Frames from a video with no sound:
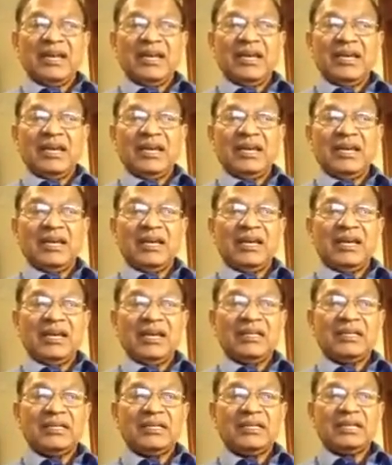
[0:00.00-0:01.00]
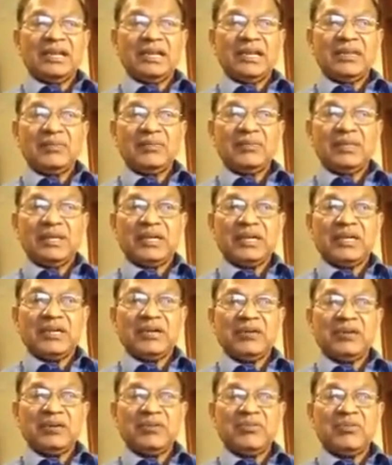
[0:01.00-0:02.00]
At the time
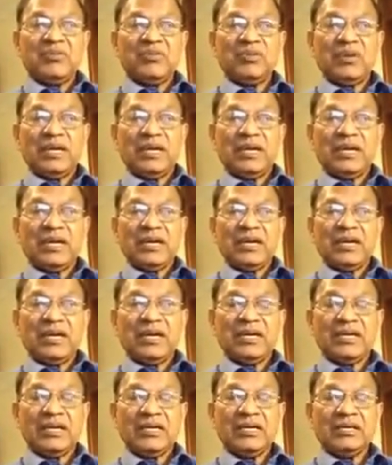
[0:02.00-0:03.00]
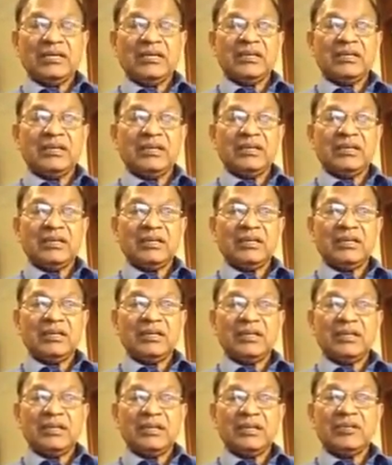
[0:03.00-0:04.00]
when I
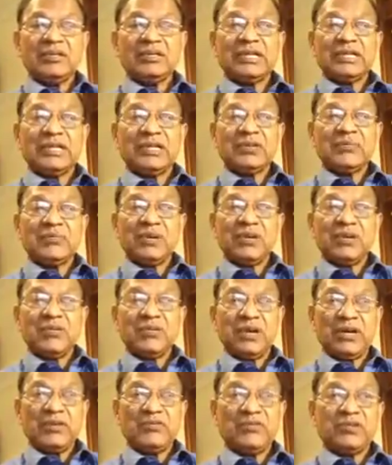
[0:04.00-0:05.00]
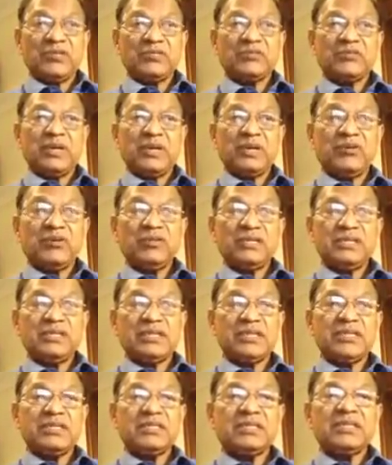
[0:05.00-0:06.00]
looked at it, my wife was away
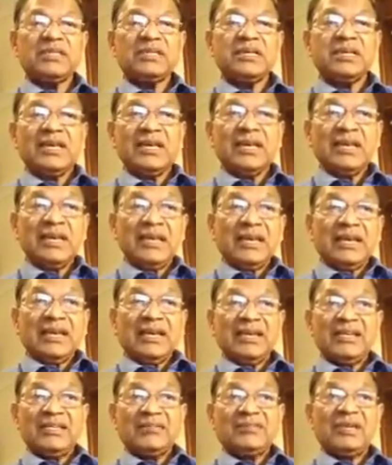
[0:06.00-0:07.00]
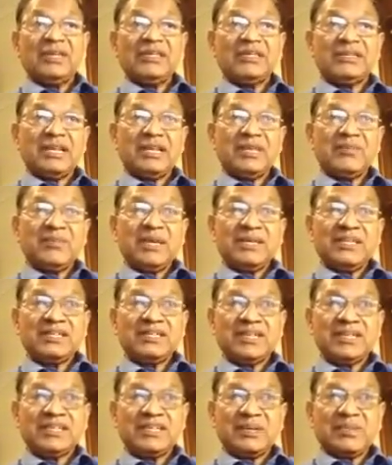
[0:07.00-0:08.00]
overseas, and it's very seldom I
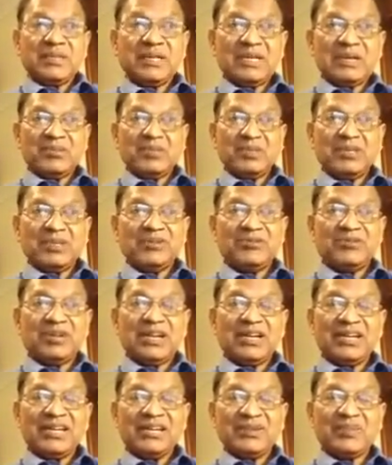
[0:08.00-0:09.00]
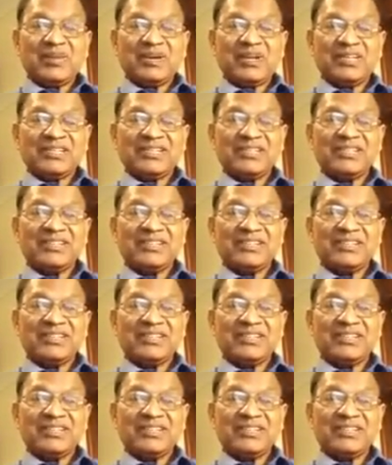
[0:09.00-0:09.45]
start something up without running it past